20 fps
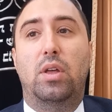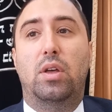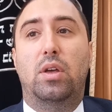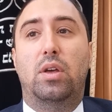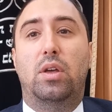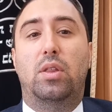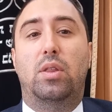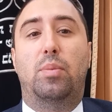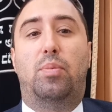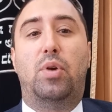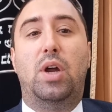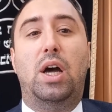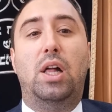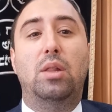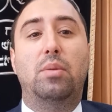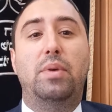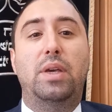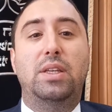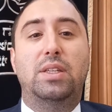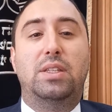the
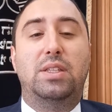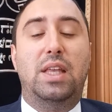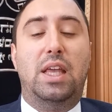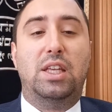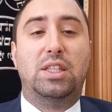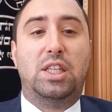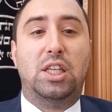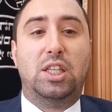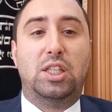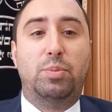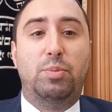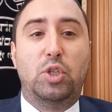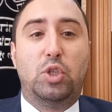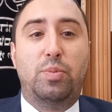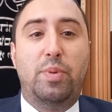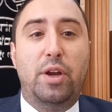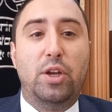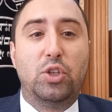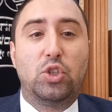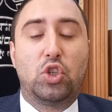problem is that it says
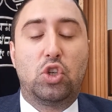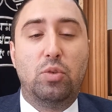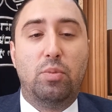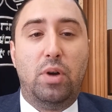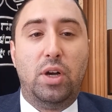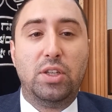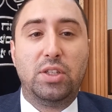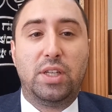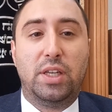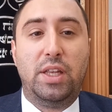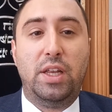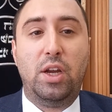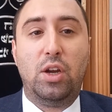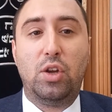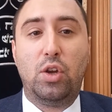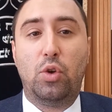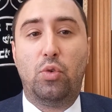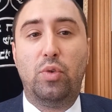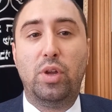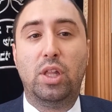Bishmeres Trumasi, and here
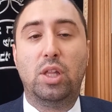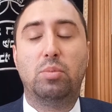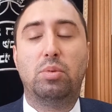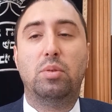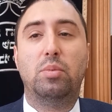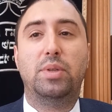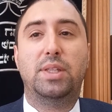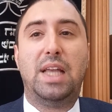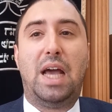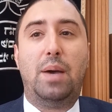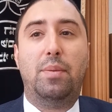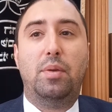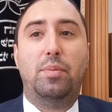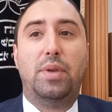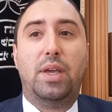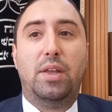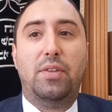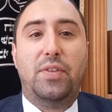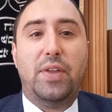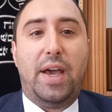you're really being Tamei
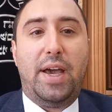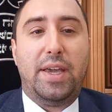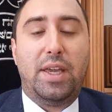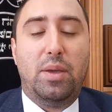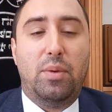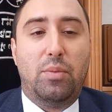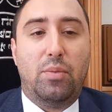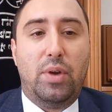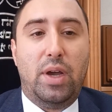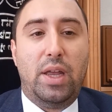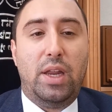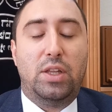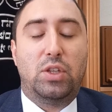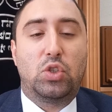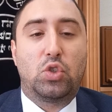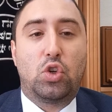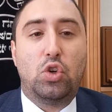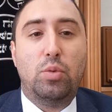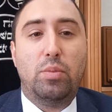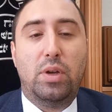Biyadayim, right? It's
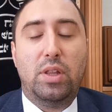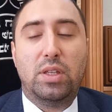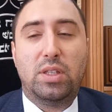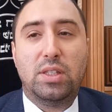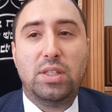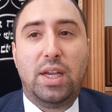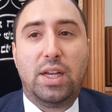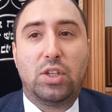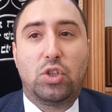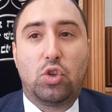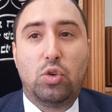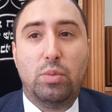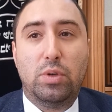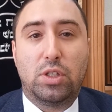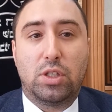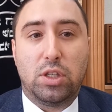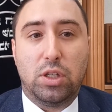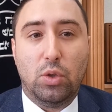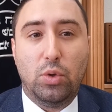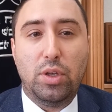Truma. This is not Truma
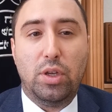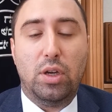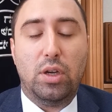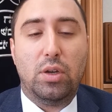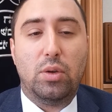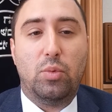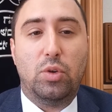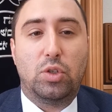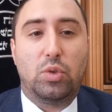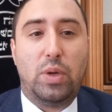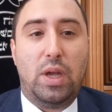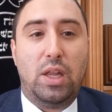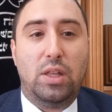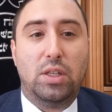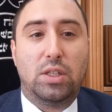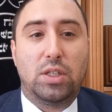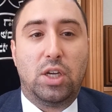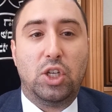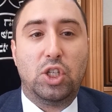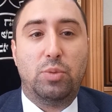Tluya, which we had a
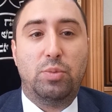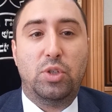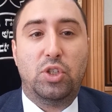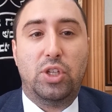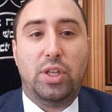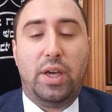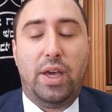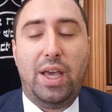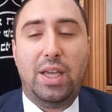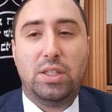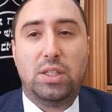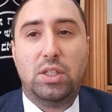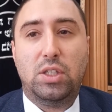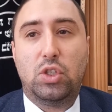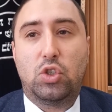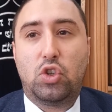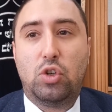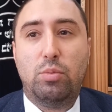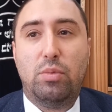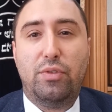discussion with Mishnah Ches. This is
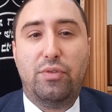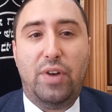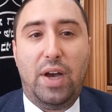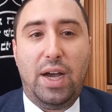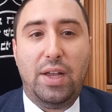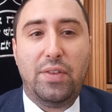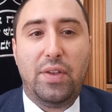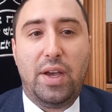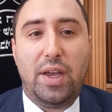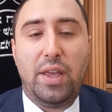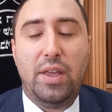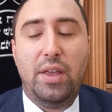Truma Vadai.